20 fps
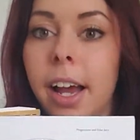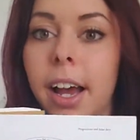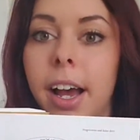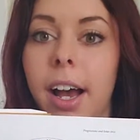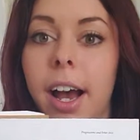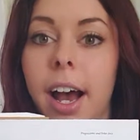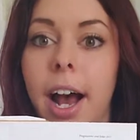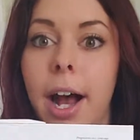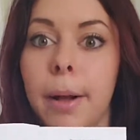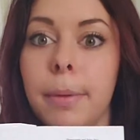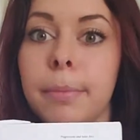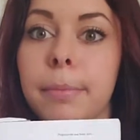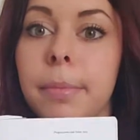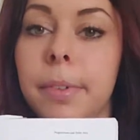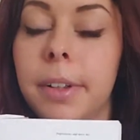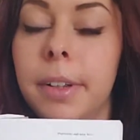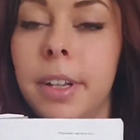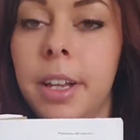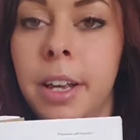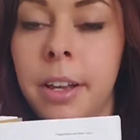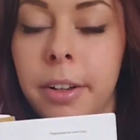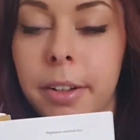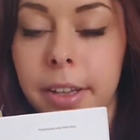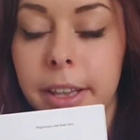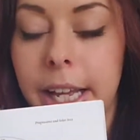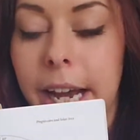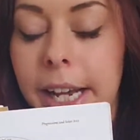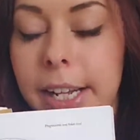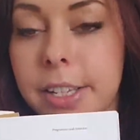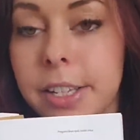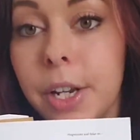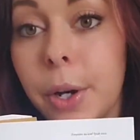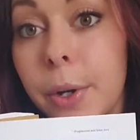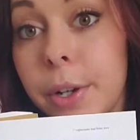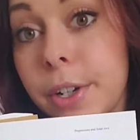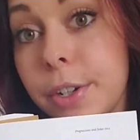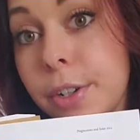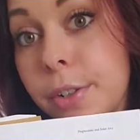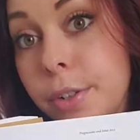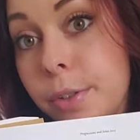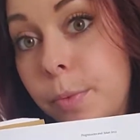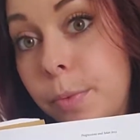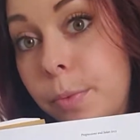that is going